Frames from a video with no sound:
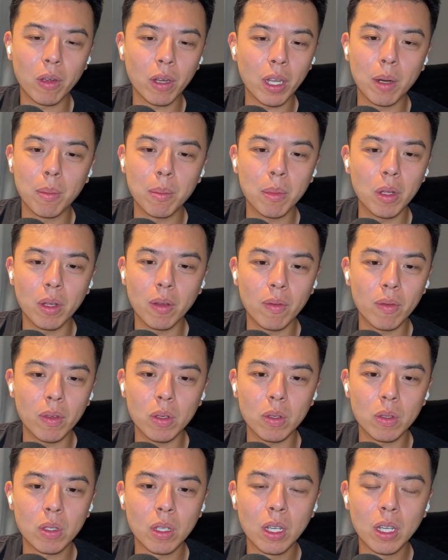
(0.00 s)
get 1 million
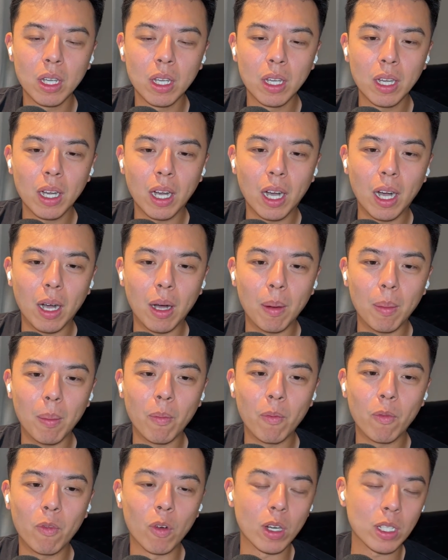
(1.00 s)
views.
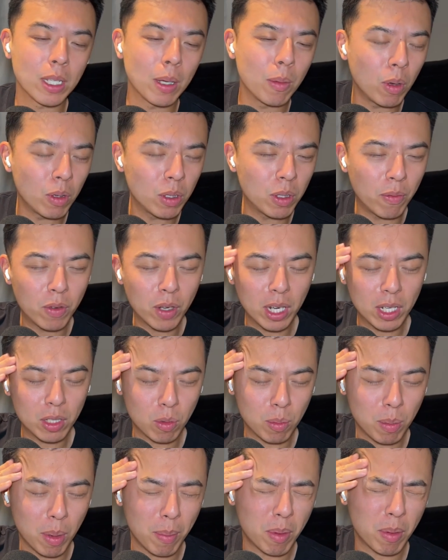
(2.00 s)
For example, if you guys
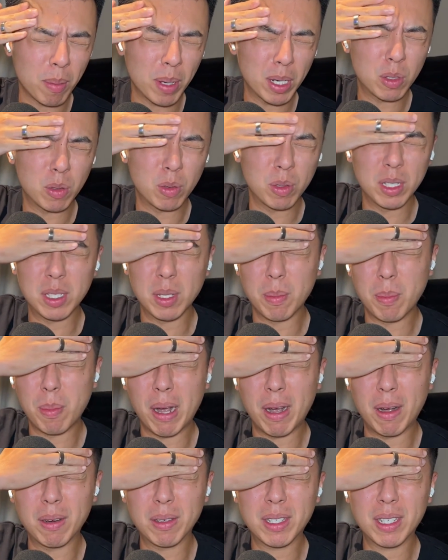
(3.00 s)
remember my tweets
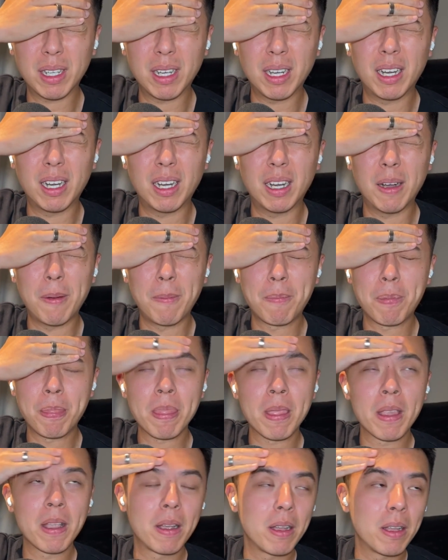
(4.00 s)
about
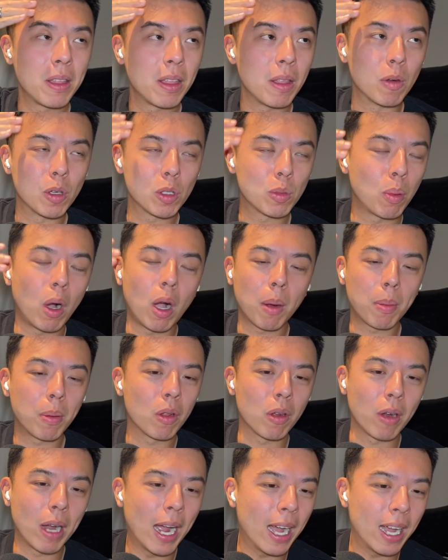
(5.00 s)
the most
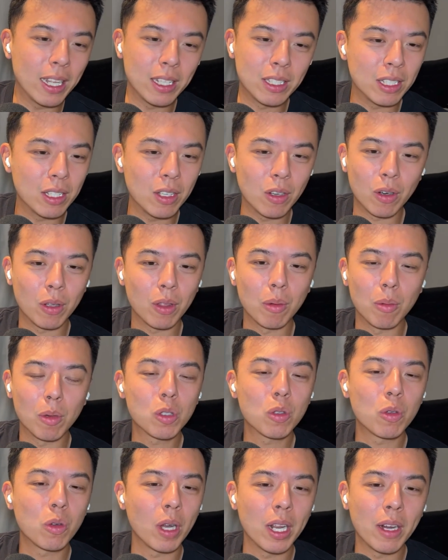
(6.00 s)
popular ads or the most
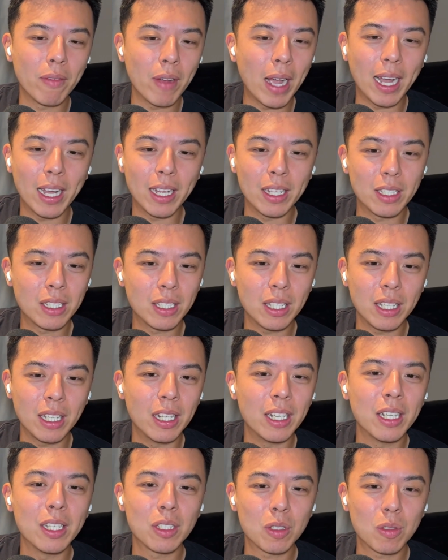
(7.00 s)
creative ads
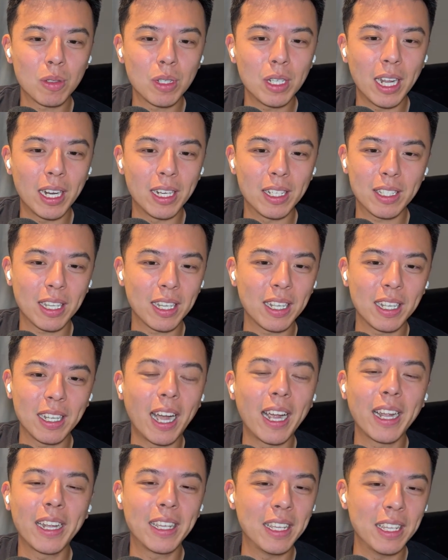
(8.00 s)
in history, and it's like
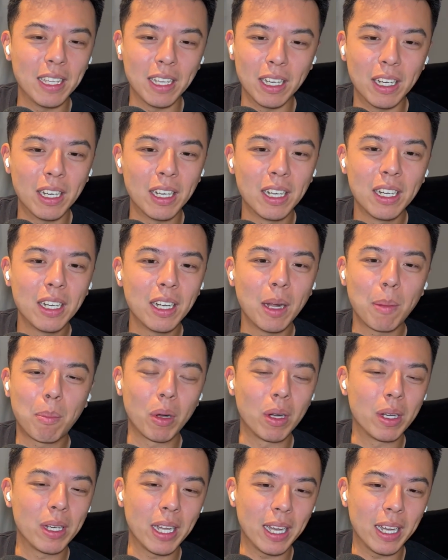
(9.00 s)
IKEA
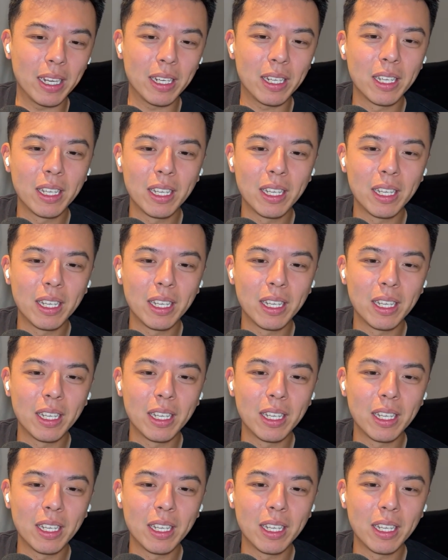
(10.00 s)
print ad,